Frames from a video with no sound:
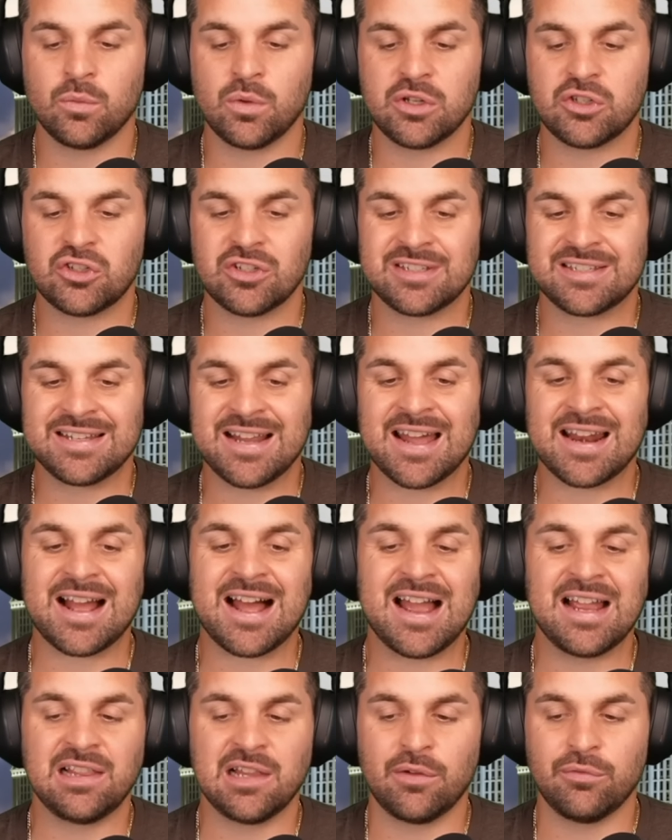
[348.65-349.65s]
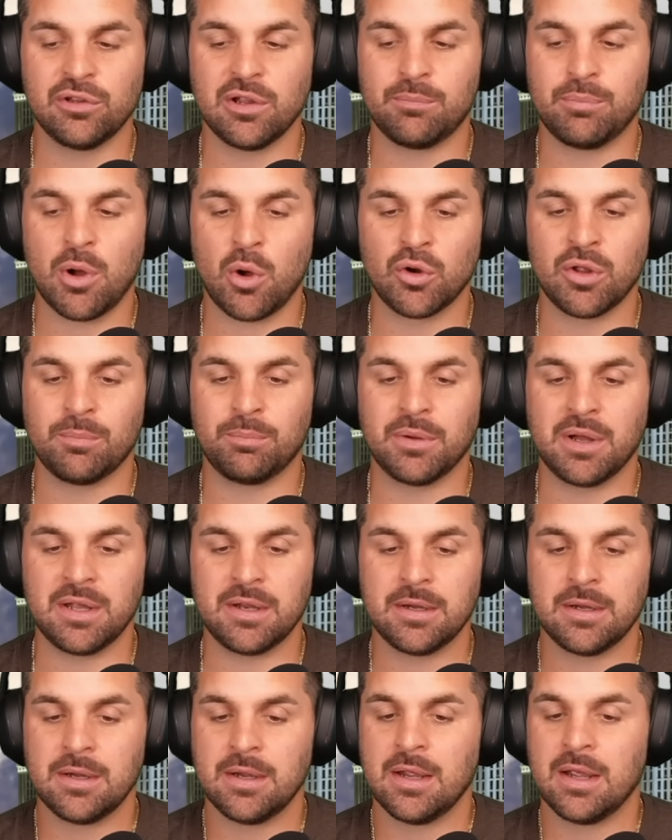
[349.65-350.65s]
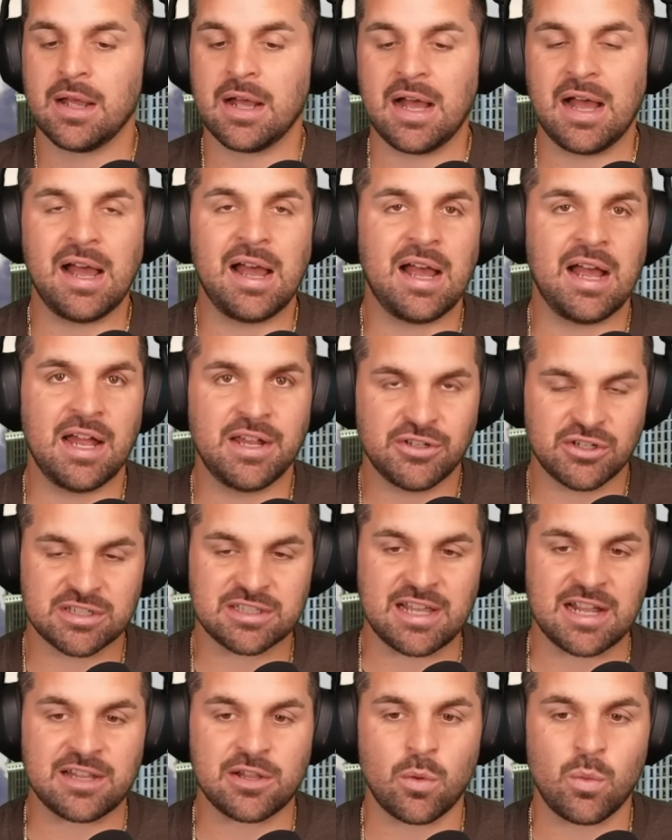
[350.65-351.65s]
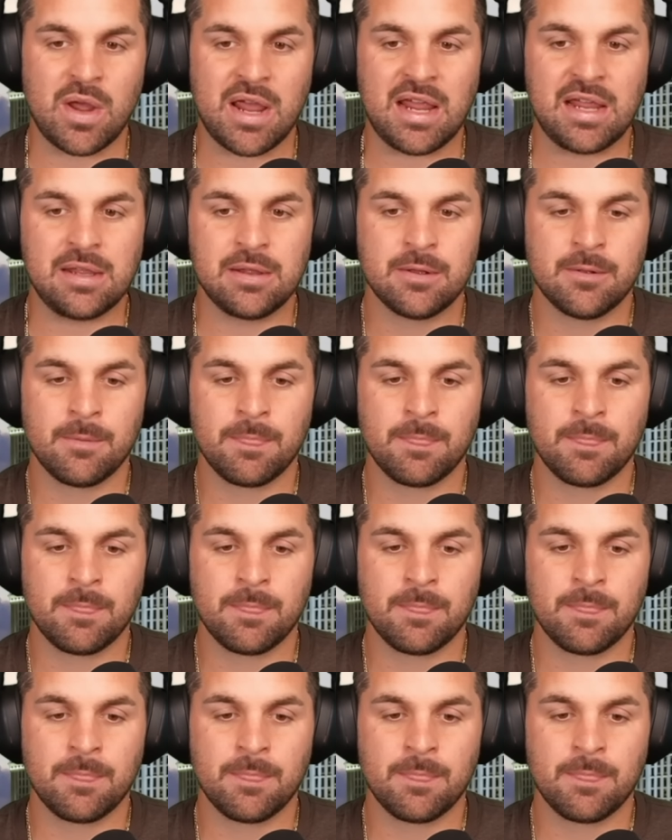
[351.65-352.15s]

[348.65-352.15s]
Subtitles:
which is not a high-level opponent, but I just like the way